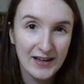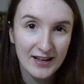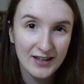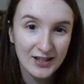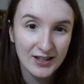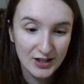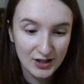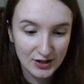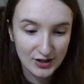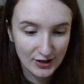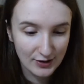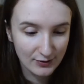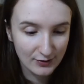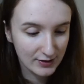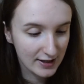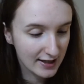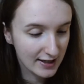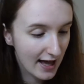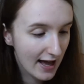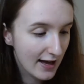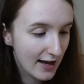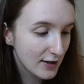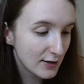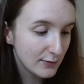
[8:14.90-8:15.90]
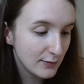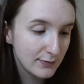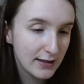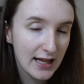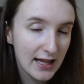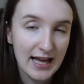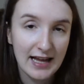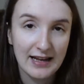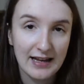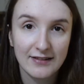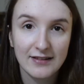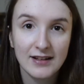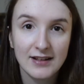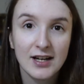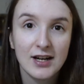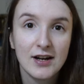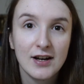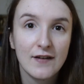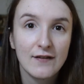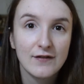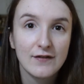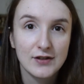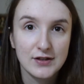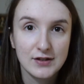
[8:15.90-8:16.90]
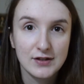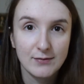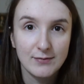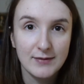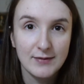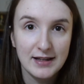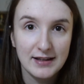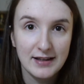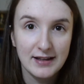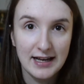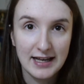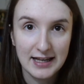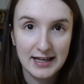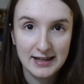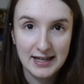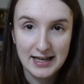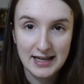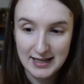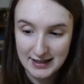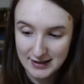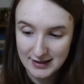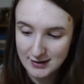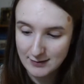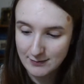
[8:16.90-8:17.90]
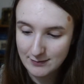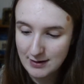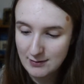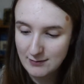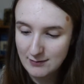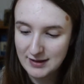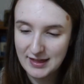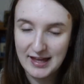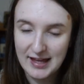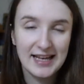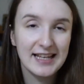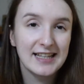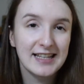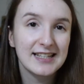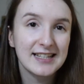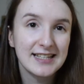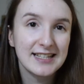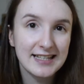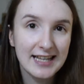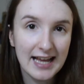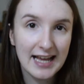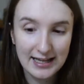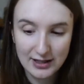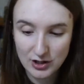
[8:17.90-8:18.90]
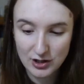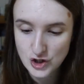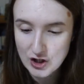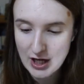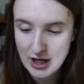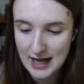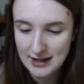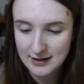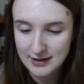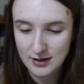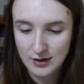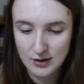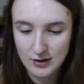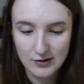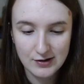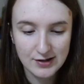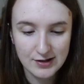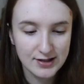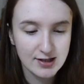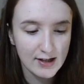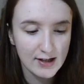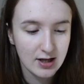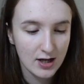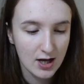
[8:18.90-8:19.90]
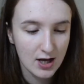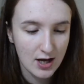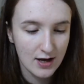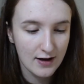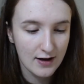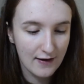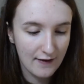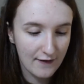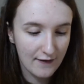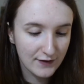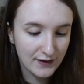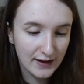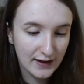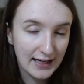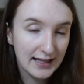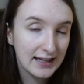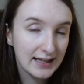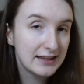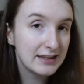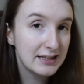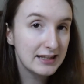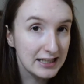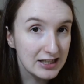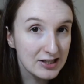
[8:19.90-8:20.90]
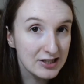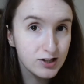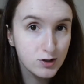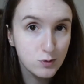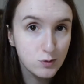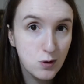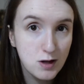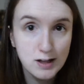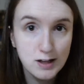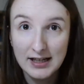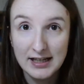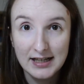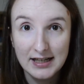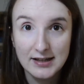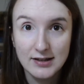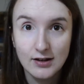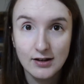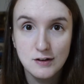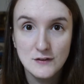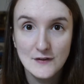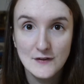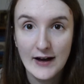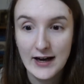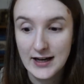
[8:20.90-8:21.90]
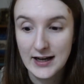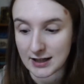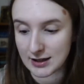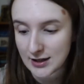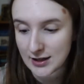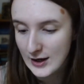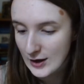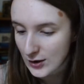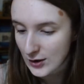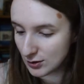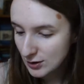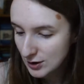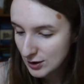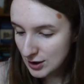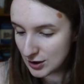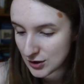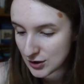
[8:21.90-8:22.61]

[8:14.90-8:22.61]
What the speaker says: You know, you can't complain for something like this. Something with like 10 shadows of like decent quality so far, you know.